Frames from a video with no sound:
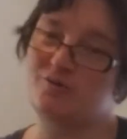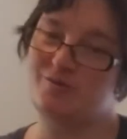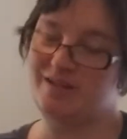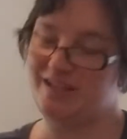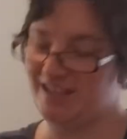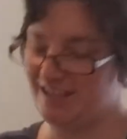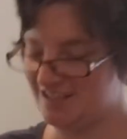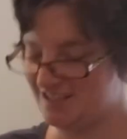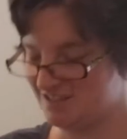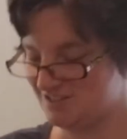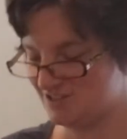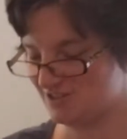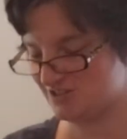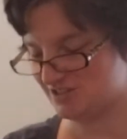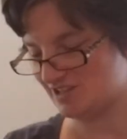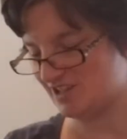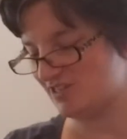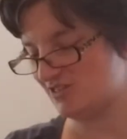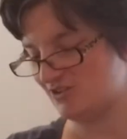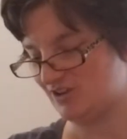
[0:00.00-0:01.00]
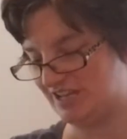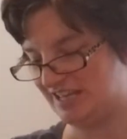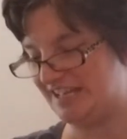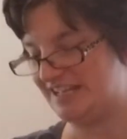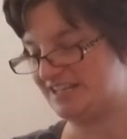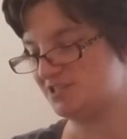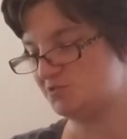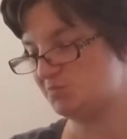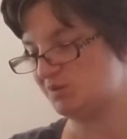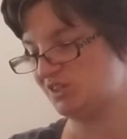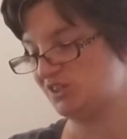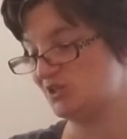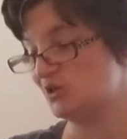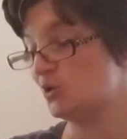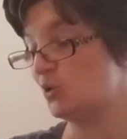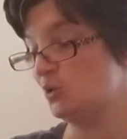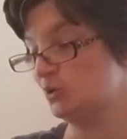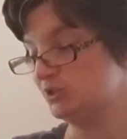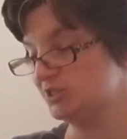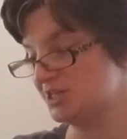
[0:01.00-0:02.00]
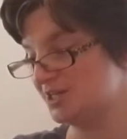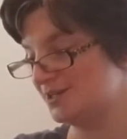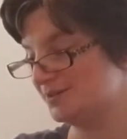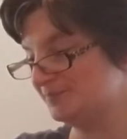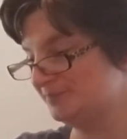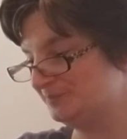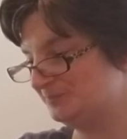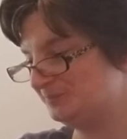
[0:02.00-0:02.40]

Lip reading: really, because there's other kids, but they're older.